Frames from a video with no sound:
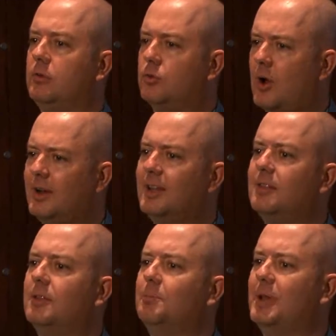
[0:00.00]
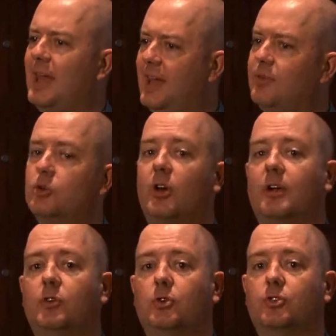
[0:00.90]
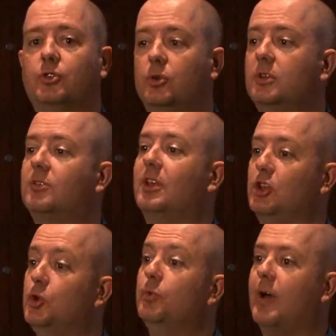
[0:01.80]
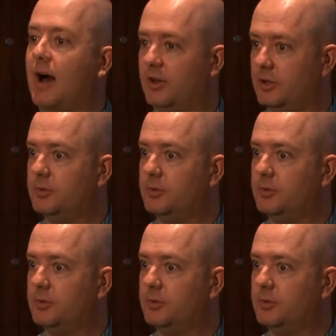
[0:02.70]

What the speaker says: try to get the behaviors out of your students that you value.